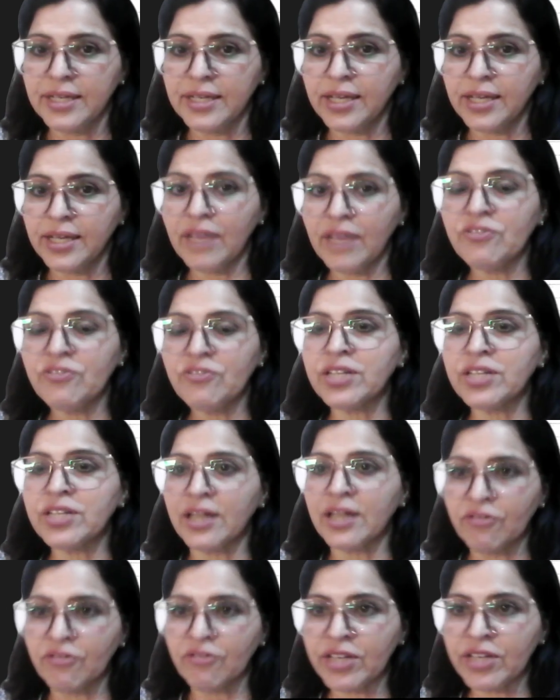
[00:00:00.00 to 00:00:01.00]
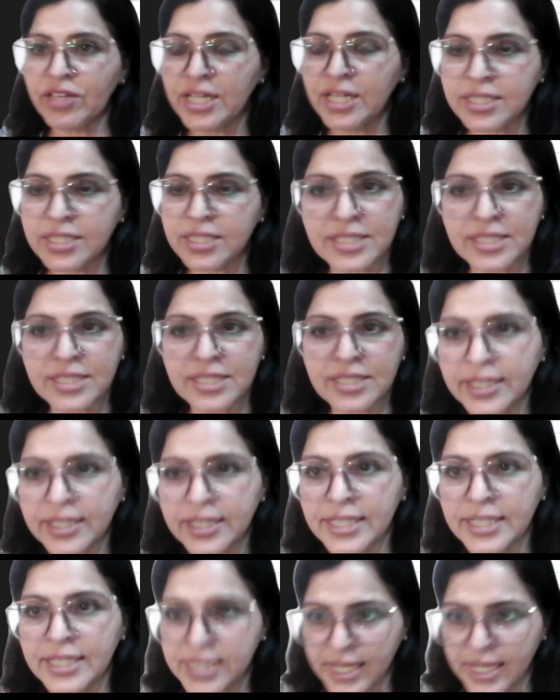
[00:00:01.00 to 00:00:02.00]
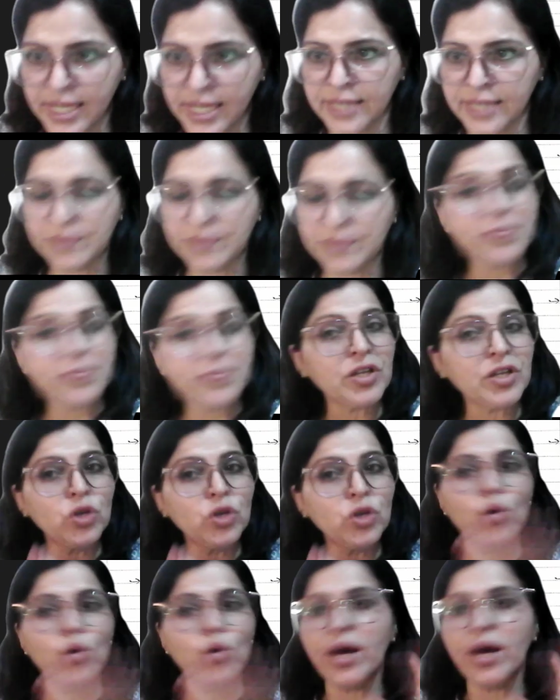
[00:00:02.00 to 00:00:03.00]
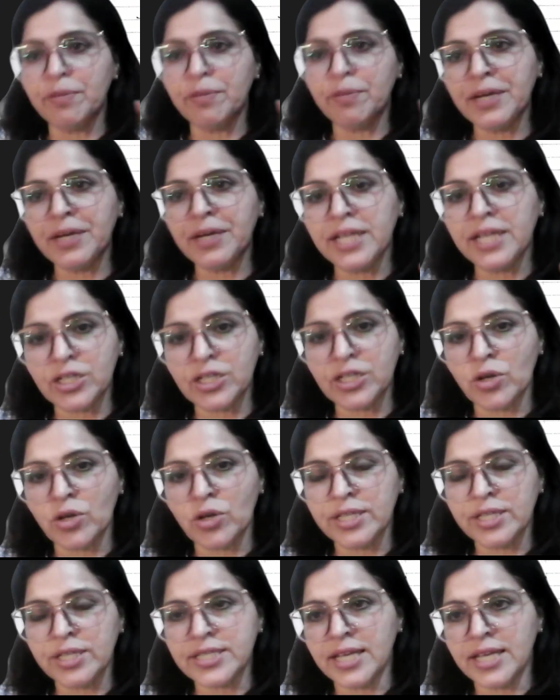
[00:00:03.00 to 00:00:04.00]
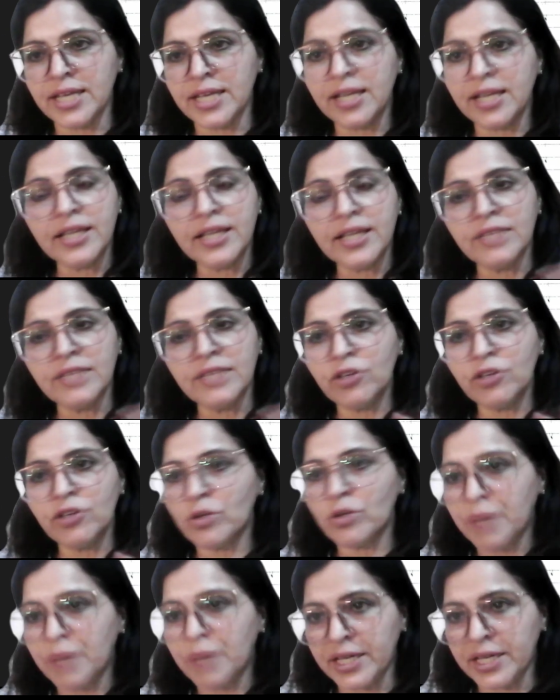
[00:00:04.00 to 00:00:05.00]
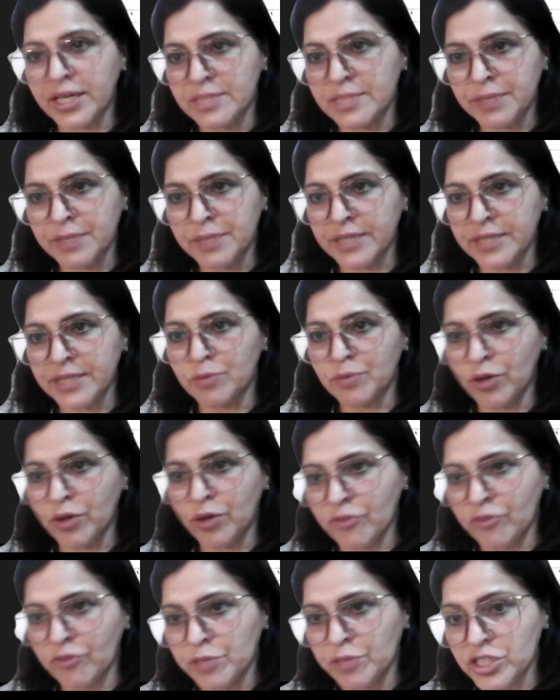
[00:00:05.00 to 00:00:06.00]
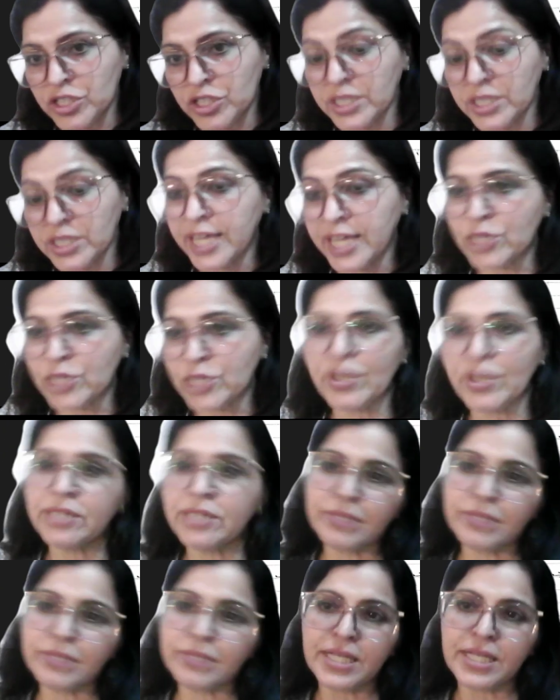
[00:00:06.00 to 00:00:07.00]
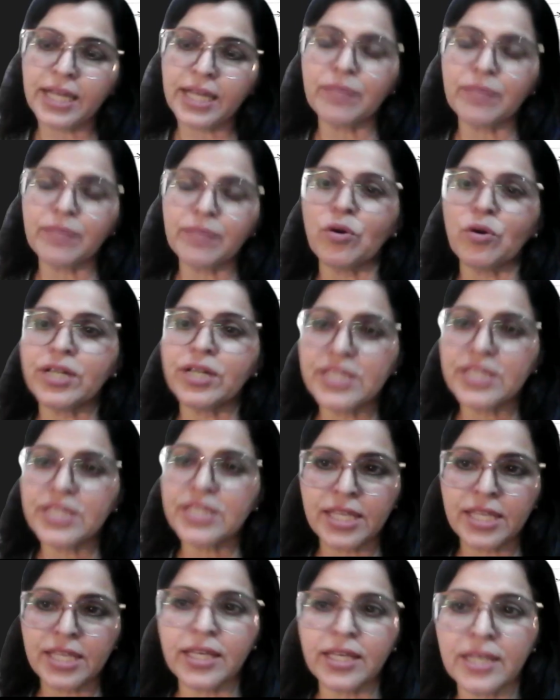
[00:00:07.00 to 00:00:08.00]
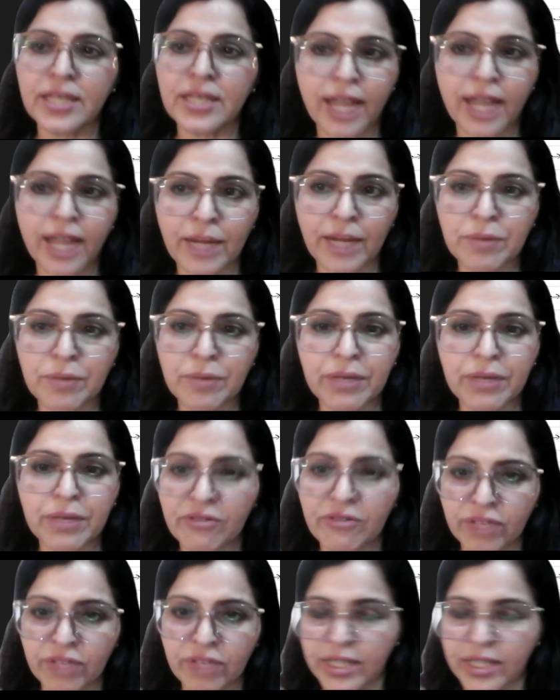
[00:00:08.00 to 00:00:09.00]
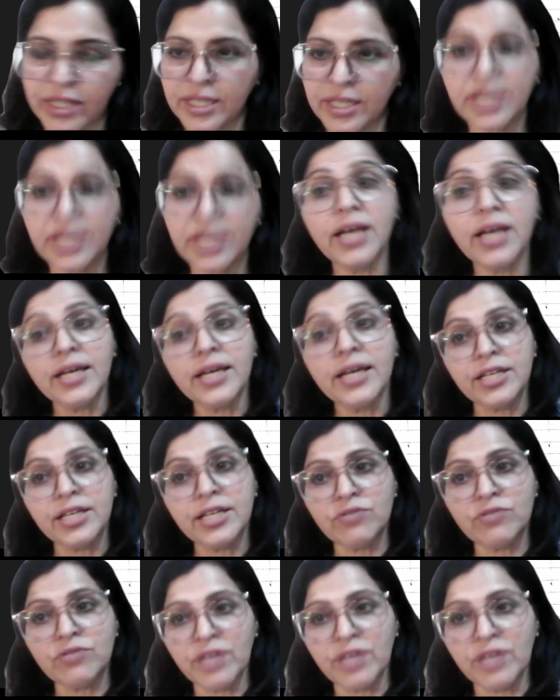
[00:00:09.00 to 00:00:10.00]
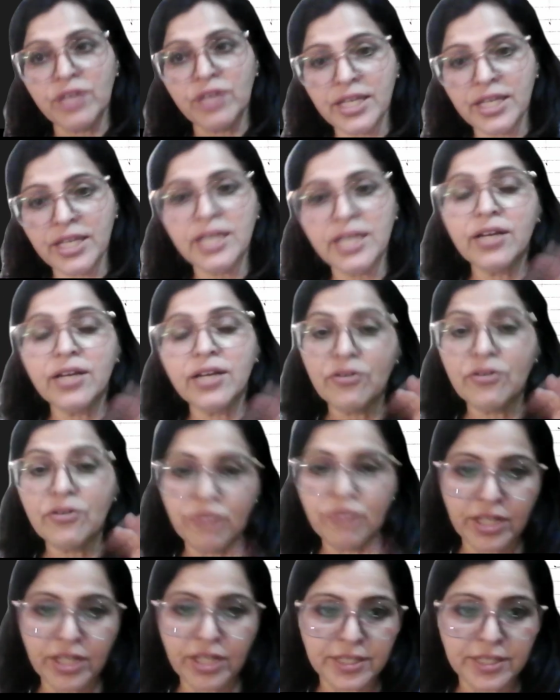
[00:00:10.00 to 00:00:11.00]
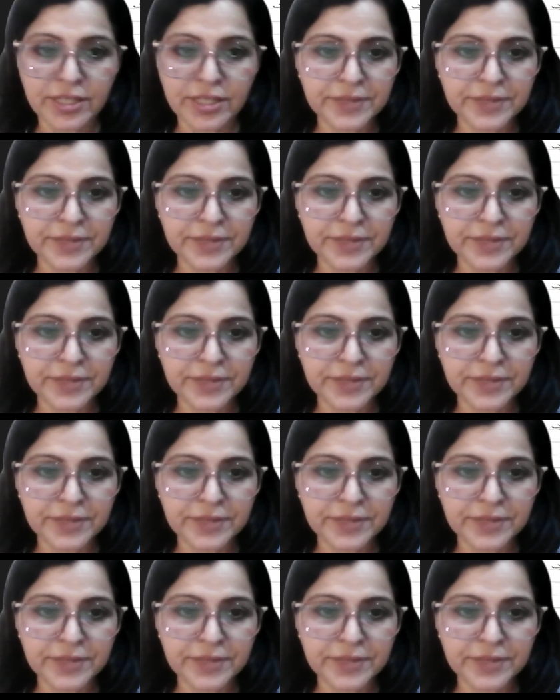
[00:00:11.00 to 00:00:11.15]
If the configuration is 3d10, no unpaired electron is there, they will not participate in bond formation. That's why the metallic bond in zinc, cadmium, and mercury is very weak.